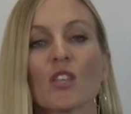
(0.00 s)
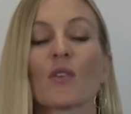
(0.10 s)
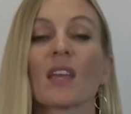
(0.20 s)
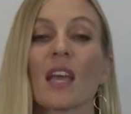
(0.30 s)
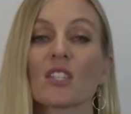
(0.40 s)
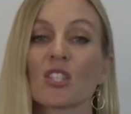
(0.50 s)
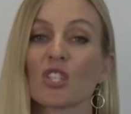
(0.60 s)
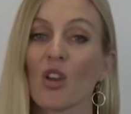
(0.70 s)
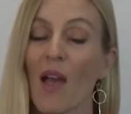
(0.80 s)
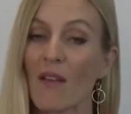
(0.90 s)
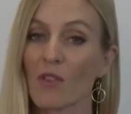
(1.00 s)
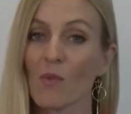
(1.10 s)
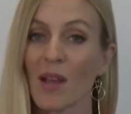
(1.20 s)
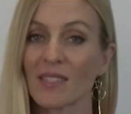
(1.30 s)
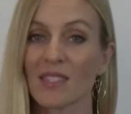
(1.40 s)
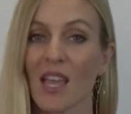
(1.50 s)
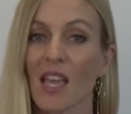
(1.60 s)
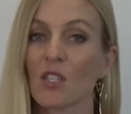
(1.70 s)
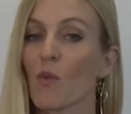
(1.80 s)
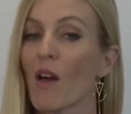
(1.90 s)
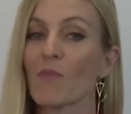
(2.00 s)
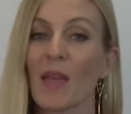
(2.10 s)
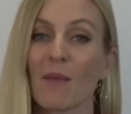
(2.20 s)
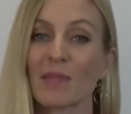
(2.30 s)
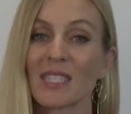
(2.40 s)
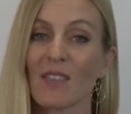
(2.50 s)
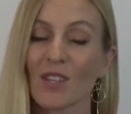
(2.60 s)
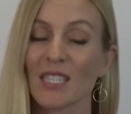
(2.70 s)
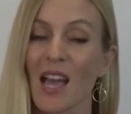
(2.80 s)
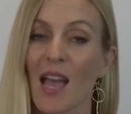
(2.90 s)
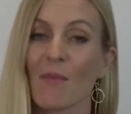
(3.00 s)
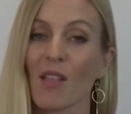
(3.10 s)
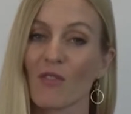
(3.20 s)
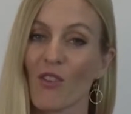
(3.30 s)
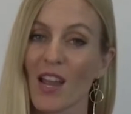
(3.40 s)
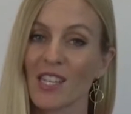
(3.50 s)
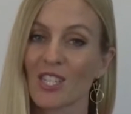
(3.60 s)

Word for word: You can catch the show every Wednesday at 12 p.m. Pacific Time on the Variety